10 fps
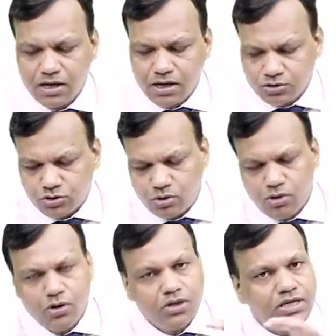
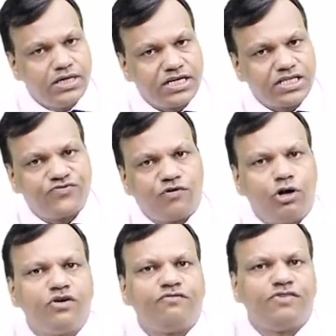So it is
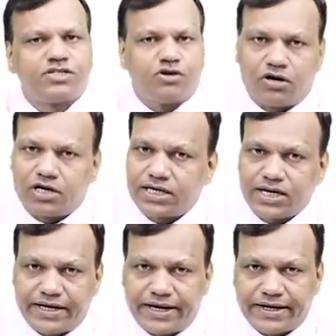following first order
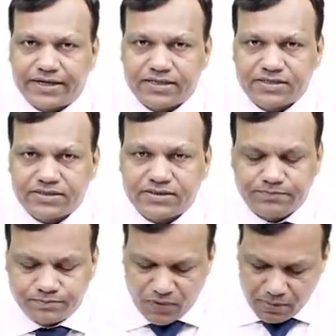kinetics.
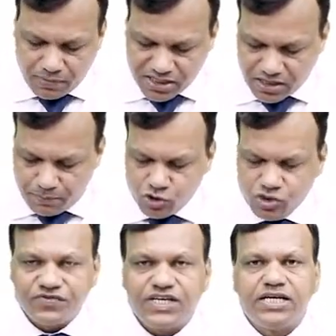But suppose
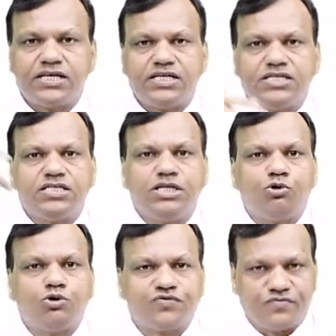we increase the
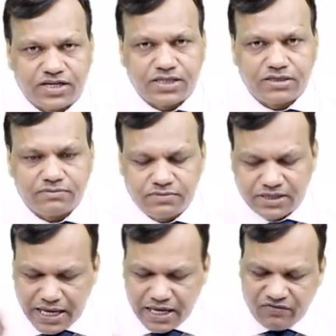dose further,
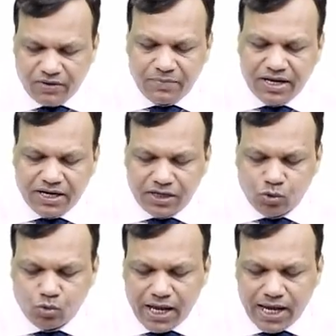like we make it
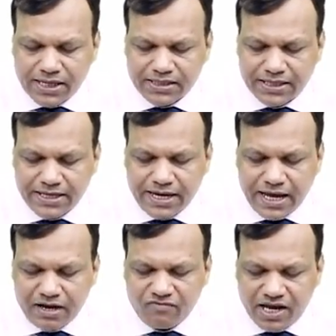2 lakh, 3
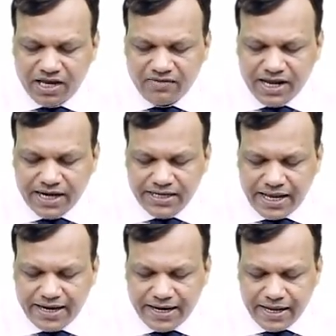lakh, 5 lakh,
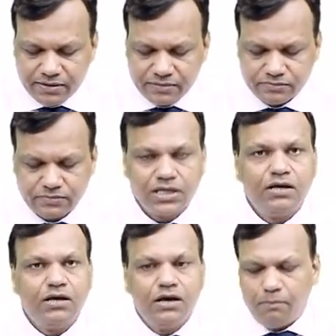10 lakh.
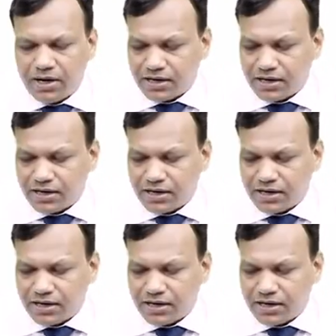But